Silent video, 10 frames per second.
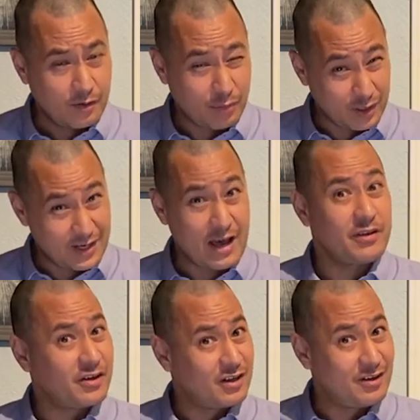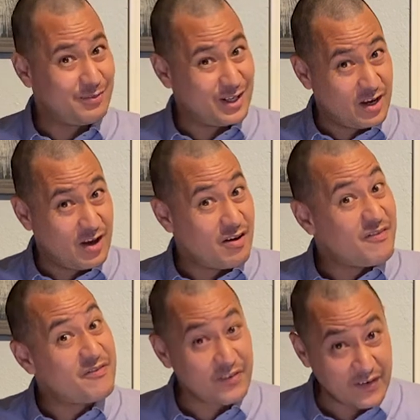But now they're going to be
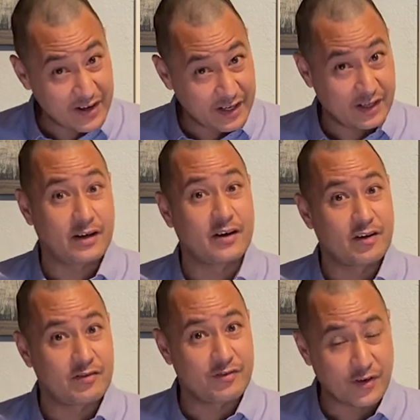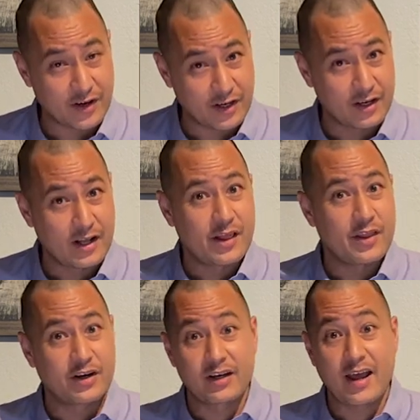free, free.
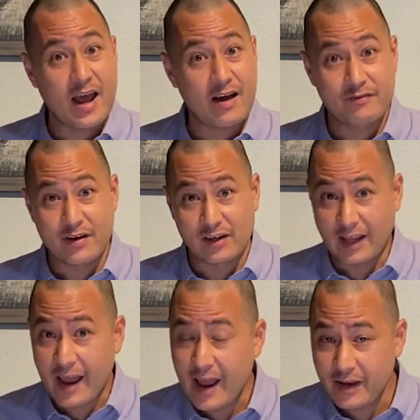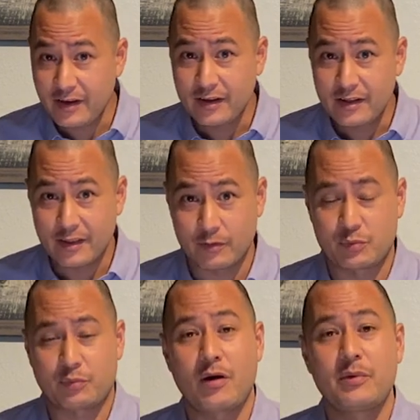They're going to have their land that
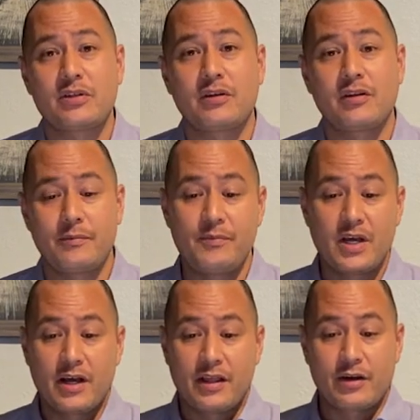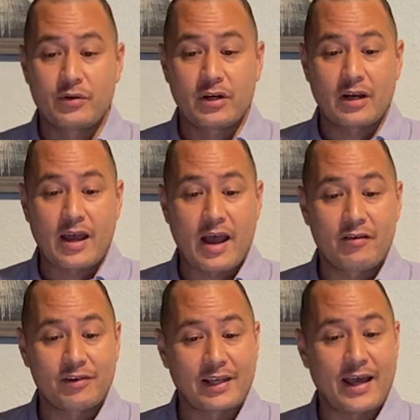was promised to them. They were going to
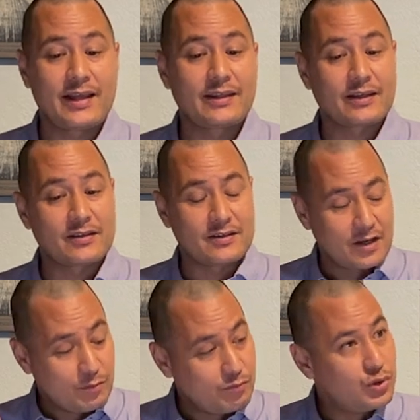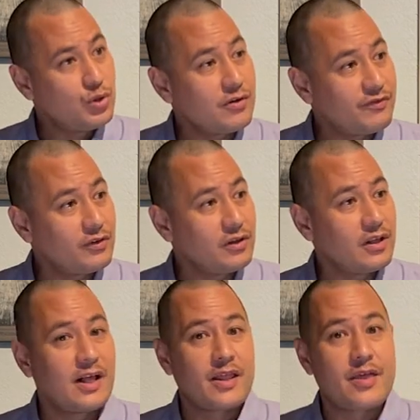have a land that is
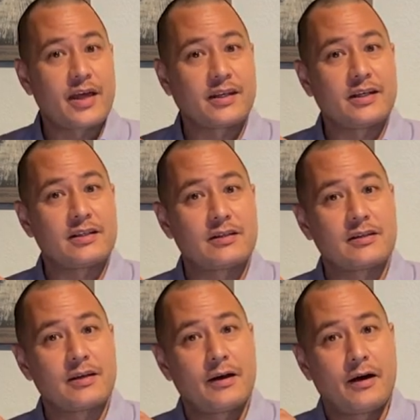beautiful, that is